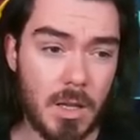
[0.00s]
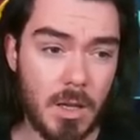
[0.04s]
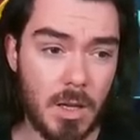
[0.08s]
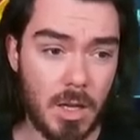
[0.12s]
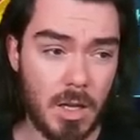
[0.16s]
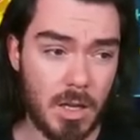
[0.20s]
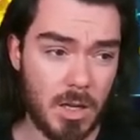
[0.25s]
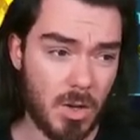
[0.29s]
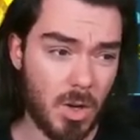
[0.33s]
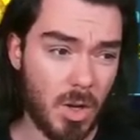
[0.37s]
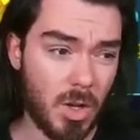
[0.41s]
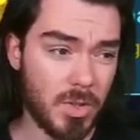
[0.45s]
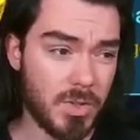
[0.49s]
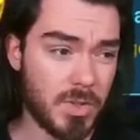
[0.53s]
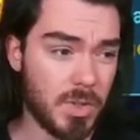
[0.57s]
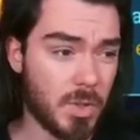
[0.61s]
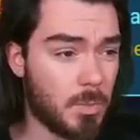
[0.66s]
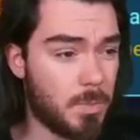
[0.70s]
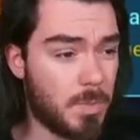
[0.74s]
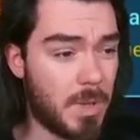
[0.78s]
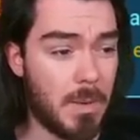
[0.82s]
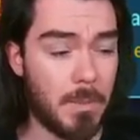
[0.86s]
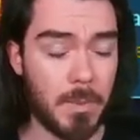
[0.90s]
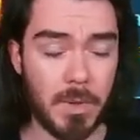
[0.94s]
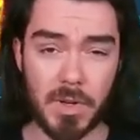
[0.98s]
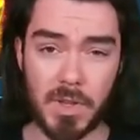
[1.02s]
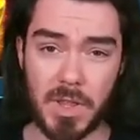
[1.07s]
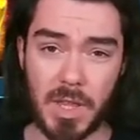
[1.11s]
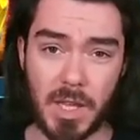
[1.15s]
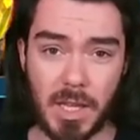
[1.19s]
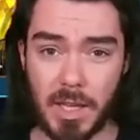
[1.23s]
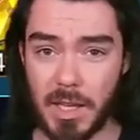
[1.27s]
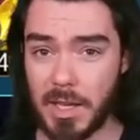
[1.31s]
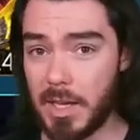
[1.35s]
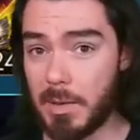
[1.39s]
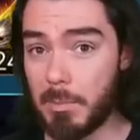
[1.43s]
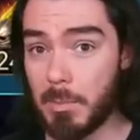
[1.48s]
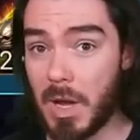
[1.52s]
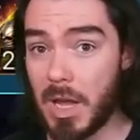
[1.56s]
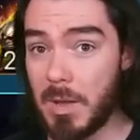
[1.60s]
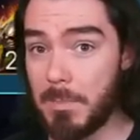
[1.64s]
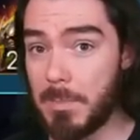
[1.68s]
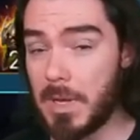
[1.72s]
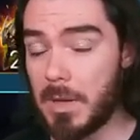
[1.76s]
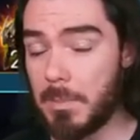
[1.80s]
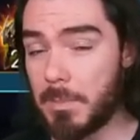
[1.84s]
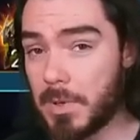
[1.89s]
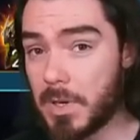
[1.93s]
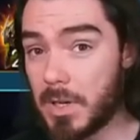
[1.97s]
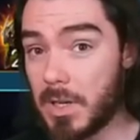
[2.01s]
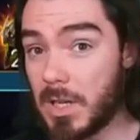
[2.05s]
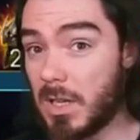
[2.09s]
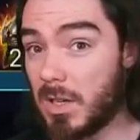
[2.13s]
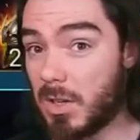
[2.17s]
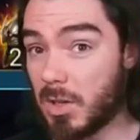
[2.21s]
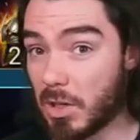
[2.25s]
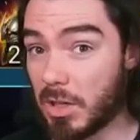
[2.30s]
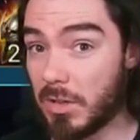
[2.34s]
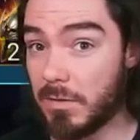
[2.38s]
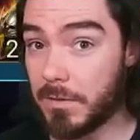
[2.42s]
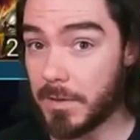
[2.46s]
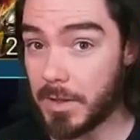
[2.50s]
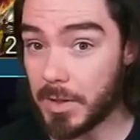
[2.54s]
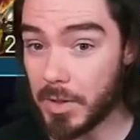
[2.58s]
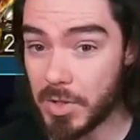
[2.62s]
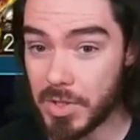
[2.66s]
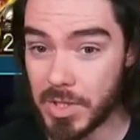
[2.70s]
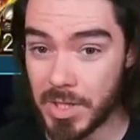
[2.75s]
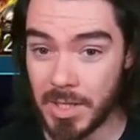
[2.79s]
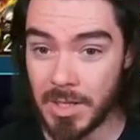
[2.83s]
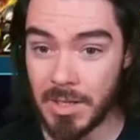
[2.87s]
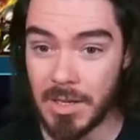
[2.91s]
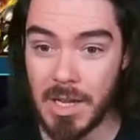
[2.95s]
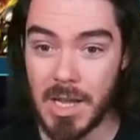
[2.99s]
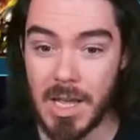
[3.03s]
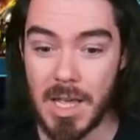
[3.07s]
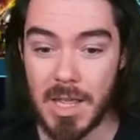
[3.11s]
Also, people are thinking it might be a pretty good fusion.